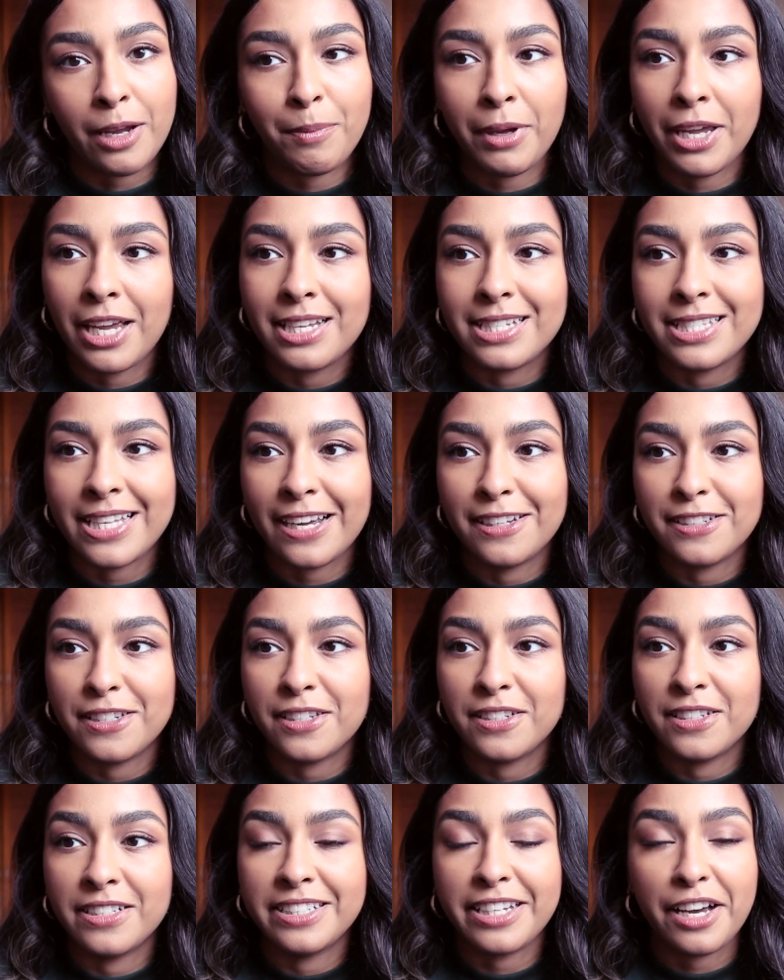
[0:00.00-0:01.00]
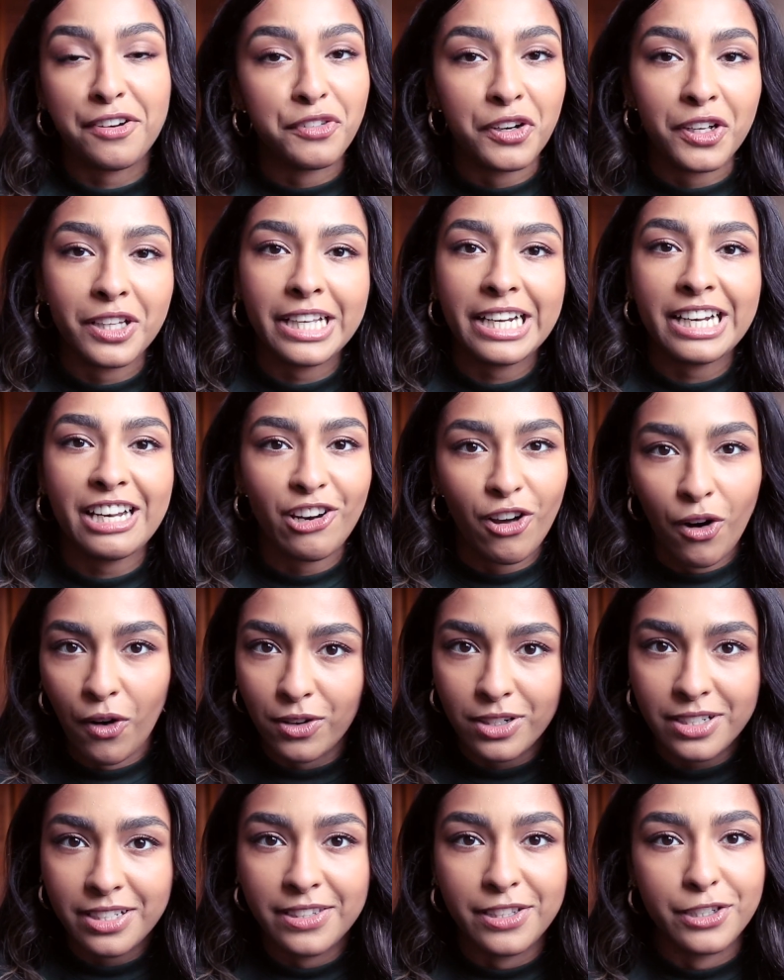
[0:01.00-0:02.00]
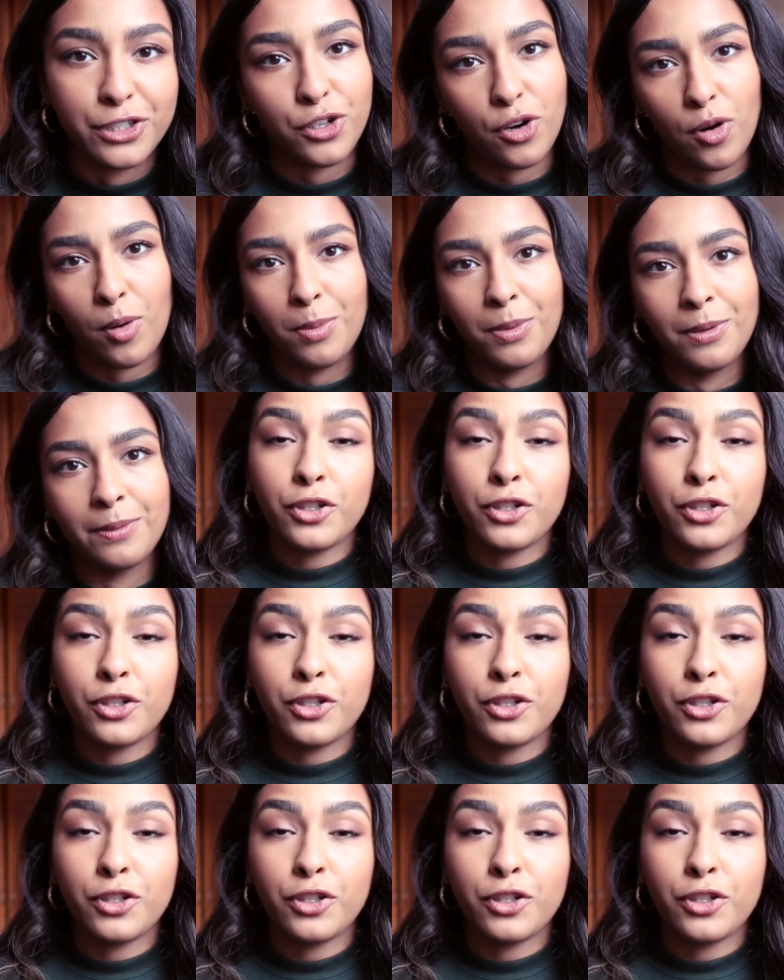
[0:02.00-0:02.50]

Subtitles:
because that is definitely not the job.